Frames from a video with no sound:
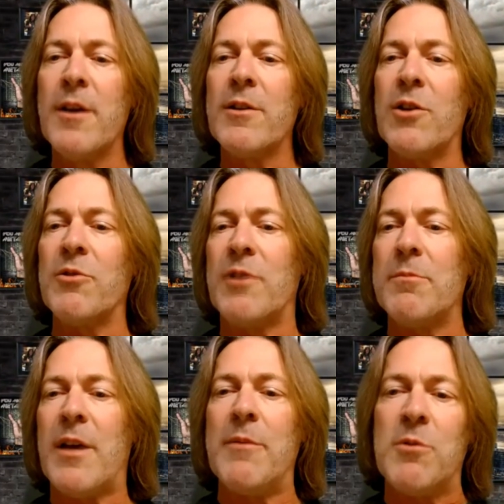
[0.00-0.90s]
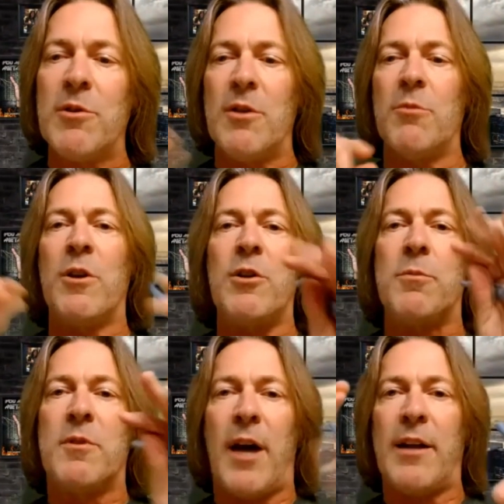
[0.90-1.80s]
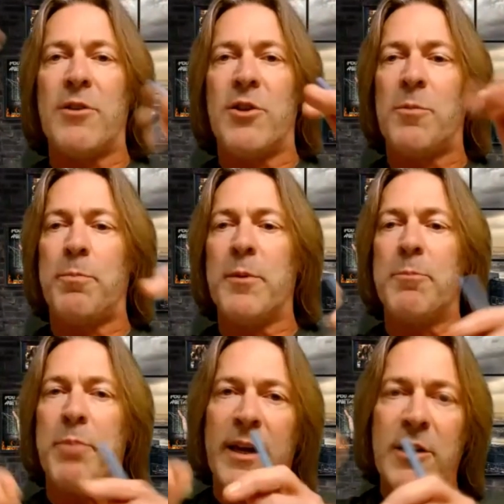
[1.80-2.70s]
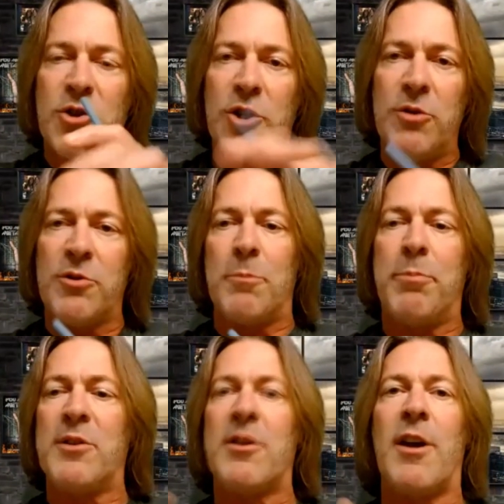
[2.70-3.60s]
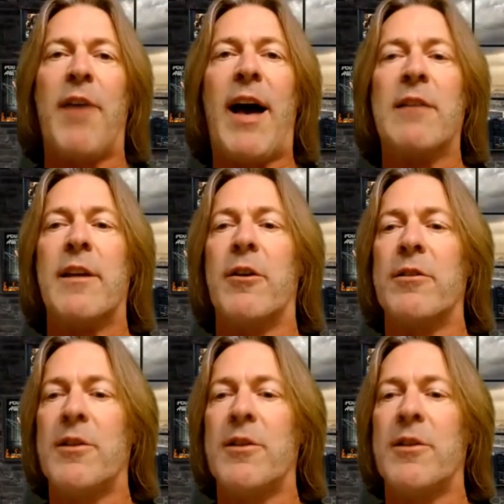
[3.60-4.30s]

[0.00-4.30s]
So sometimes when you kind of just pick and choose and put stuff out there,